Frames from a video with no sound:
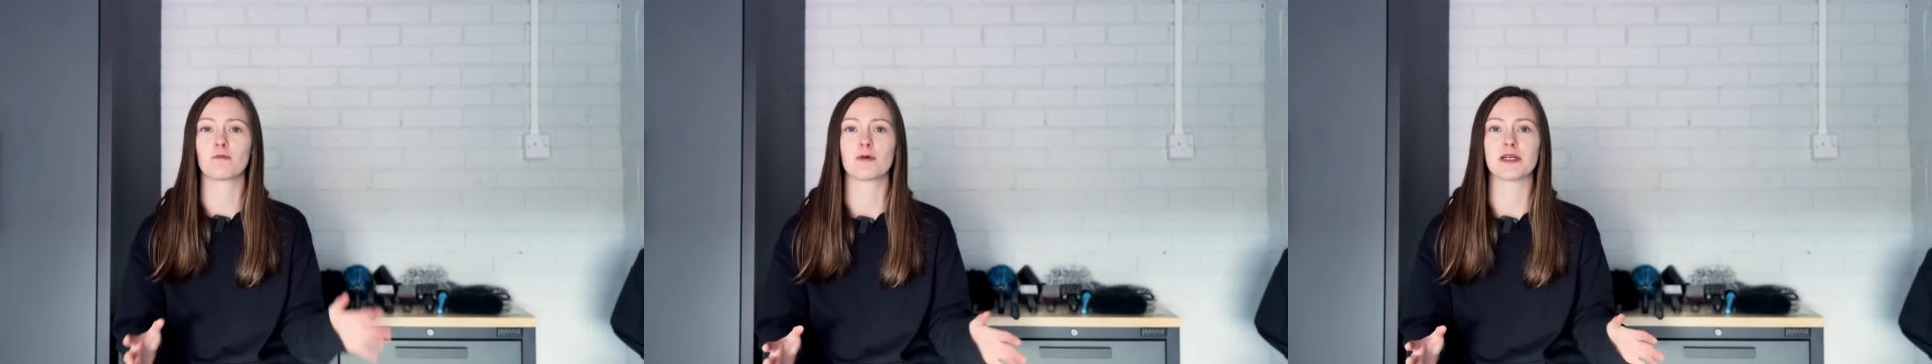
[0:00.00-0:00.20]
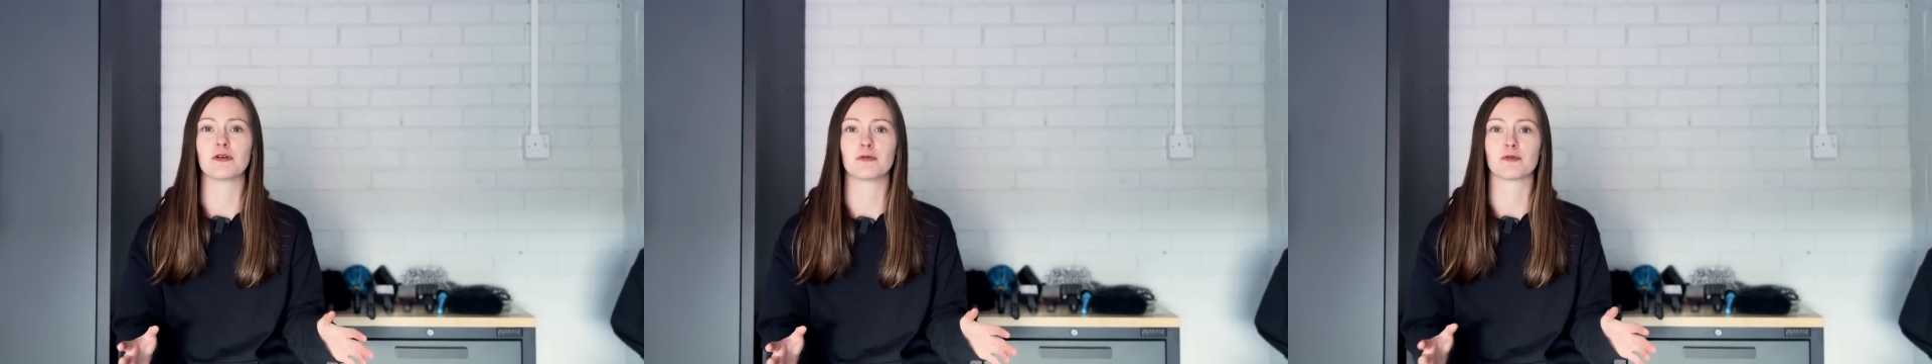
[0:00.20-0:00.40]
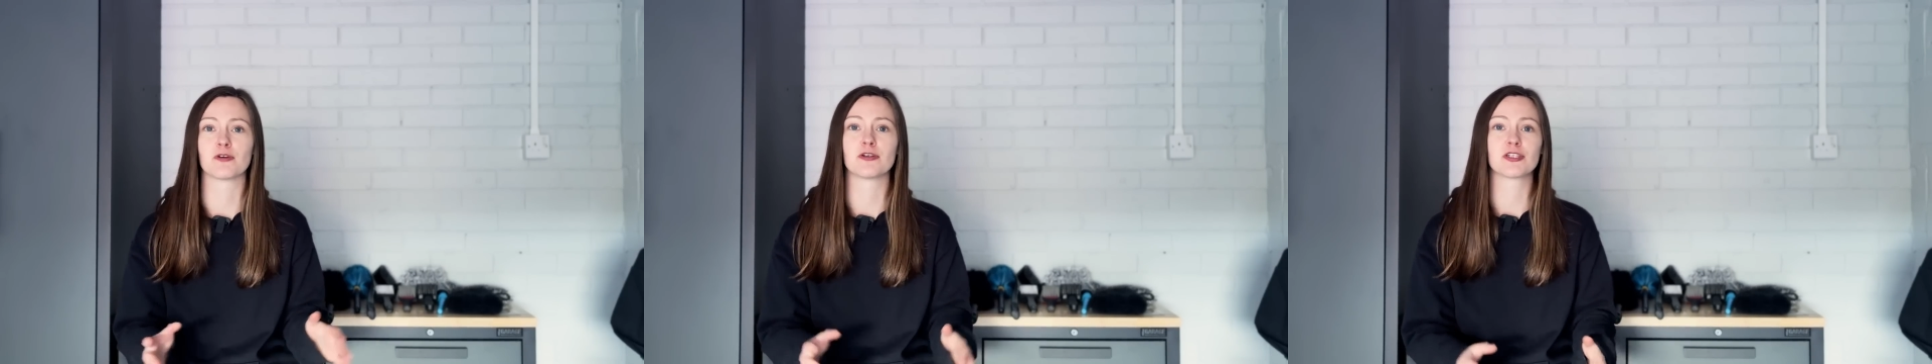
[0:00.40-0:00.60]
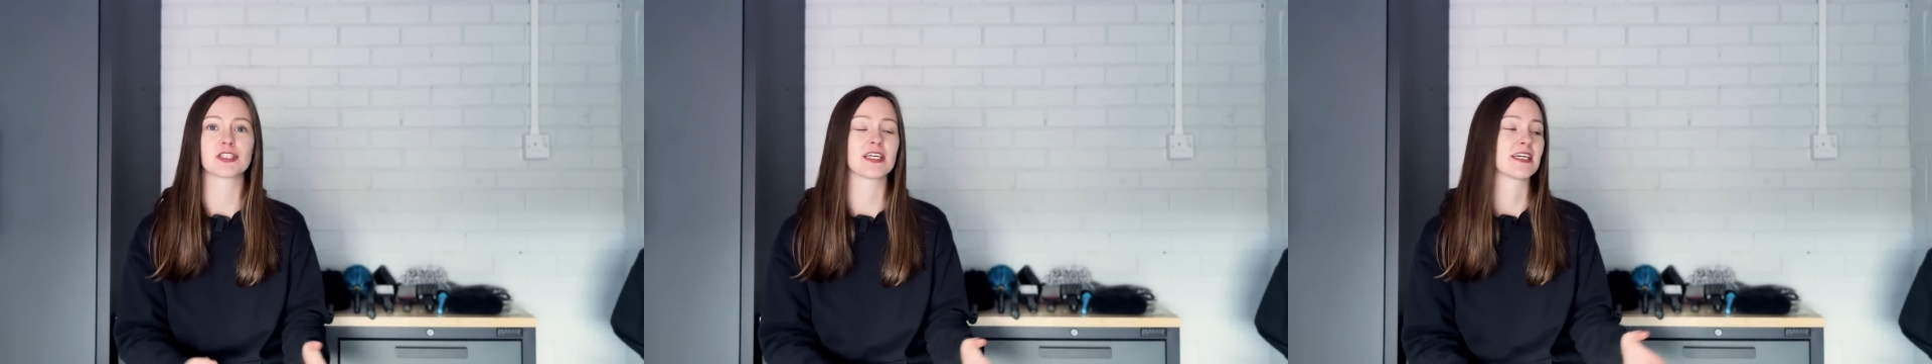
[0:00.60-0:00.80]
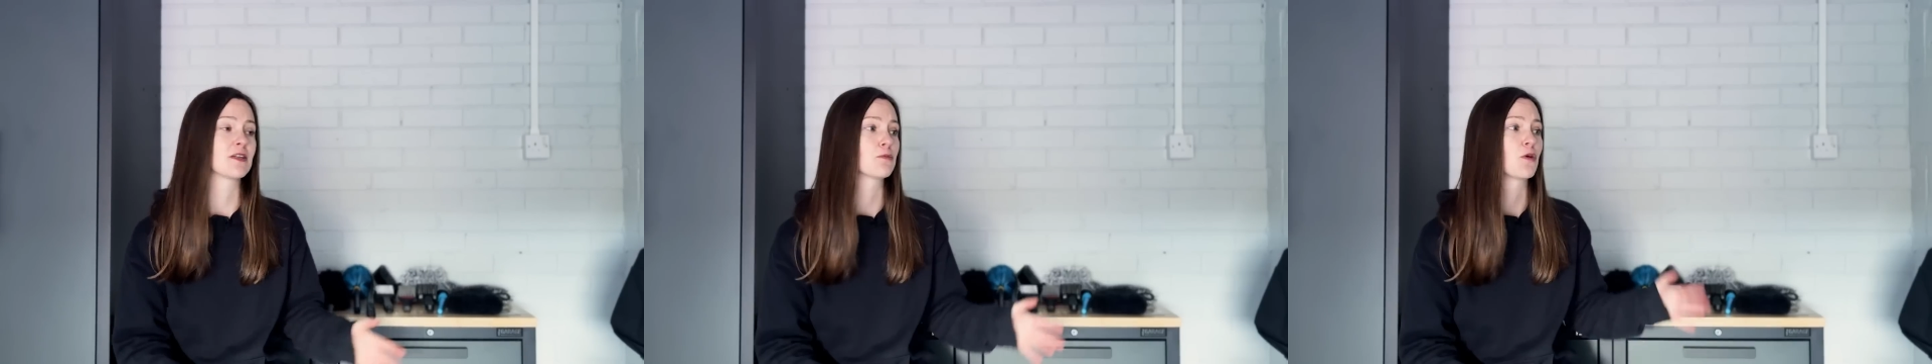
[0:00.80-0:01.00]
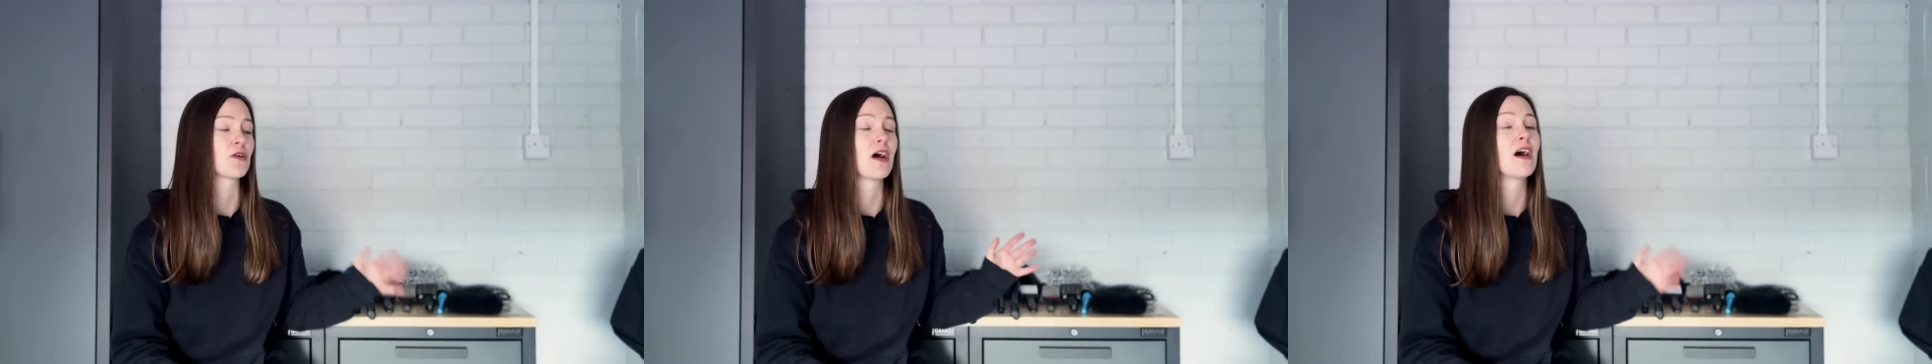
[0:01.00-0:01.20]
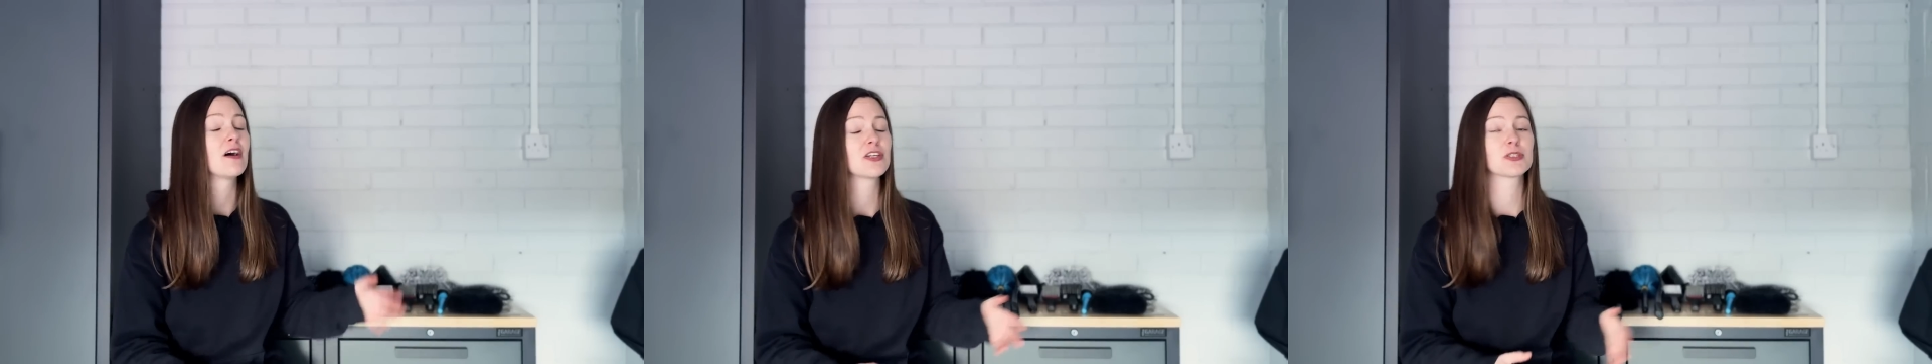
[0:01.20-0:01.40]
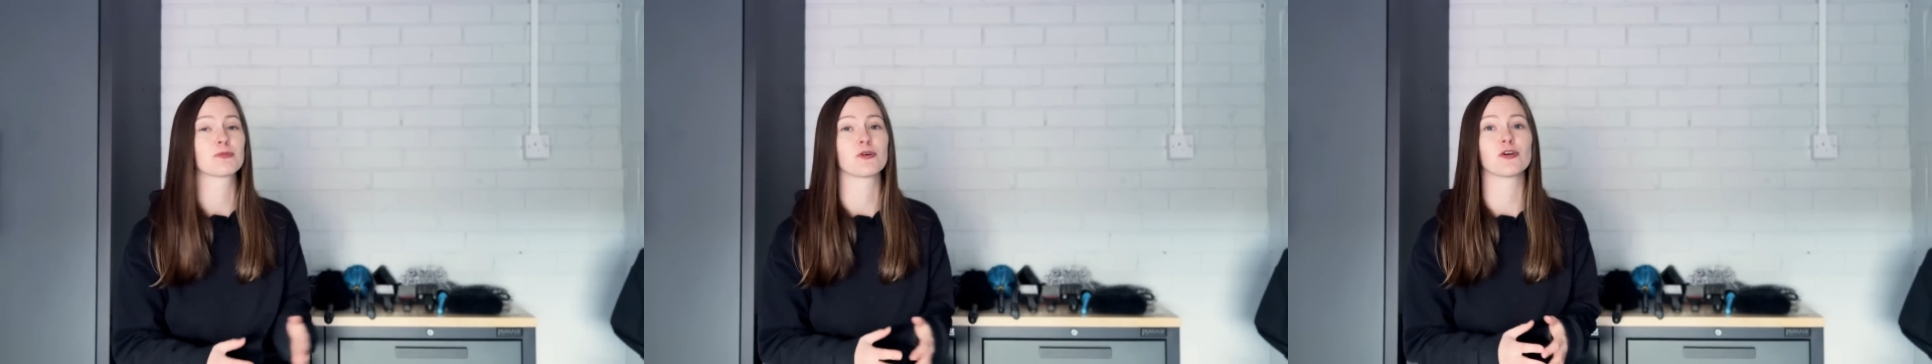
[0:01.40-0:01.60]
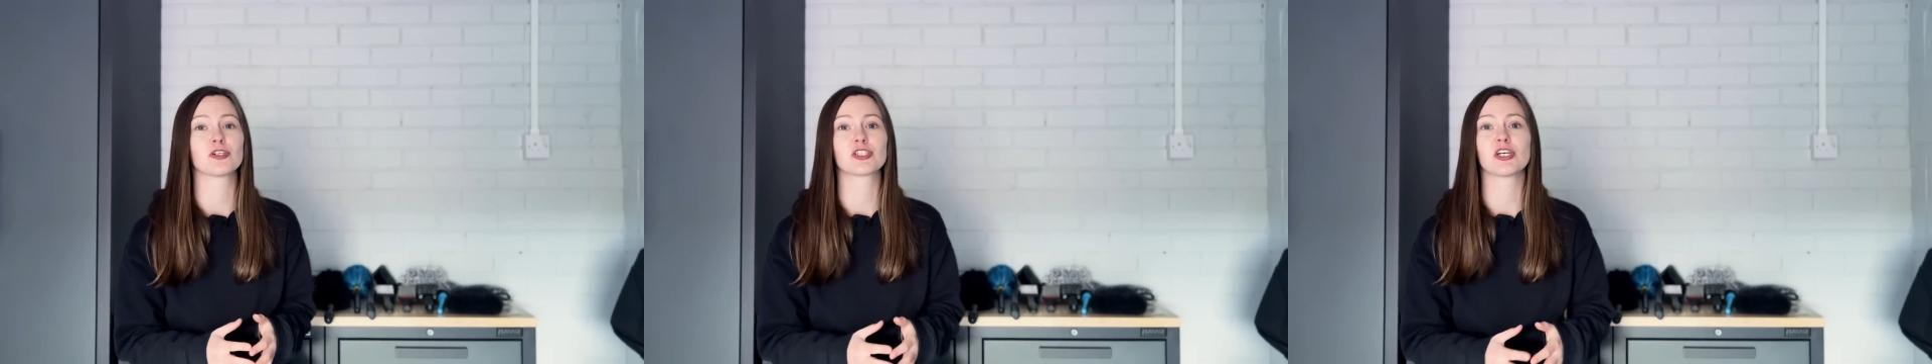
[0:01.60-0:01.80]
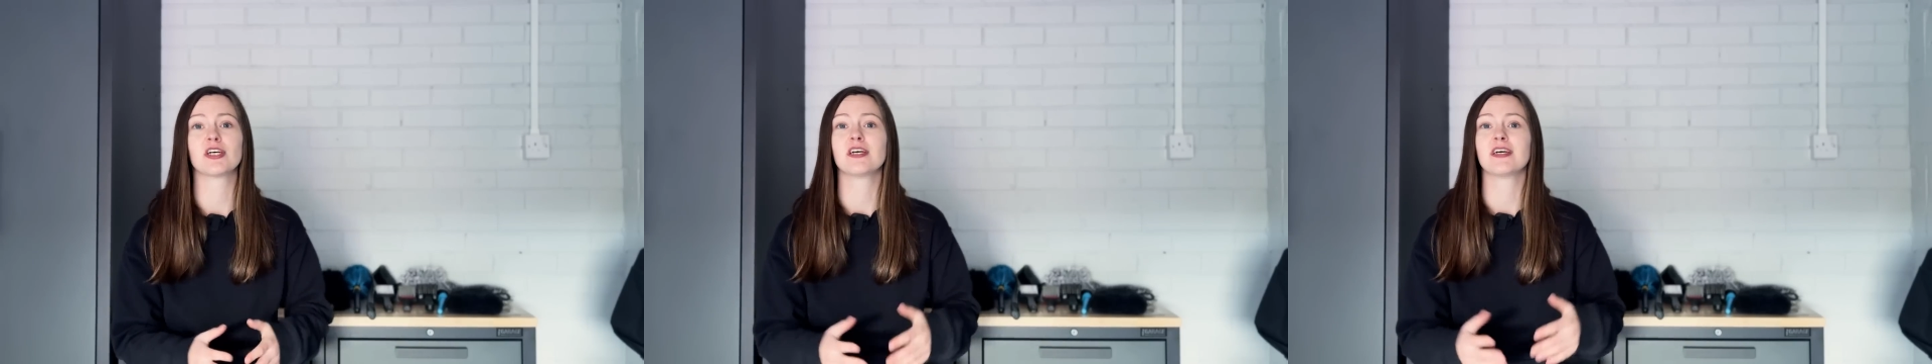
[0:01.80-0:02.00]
wheel brush and one arch brush.